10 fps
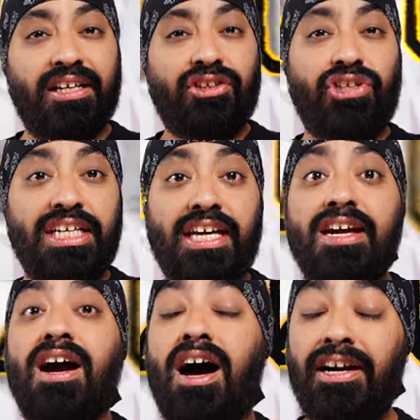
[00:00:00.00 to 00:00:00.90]

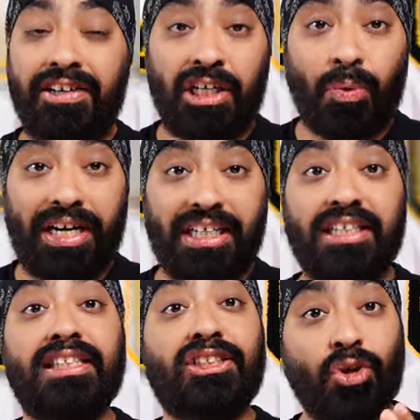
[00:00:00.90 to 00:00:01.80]
3K
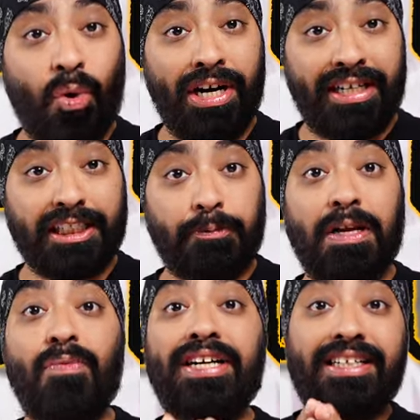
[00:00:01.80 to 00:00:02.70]
120Hz OLED
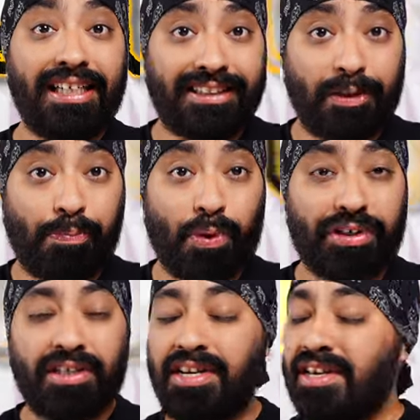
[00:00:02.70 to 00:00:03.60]
display with touch support,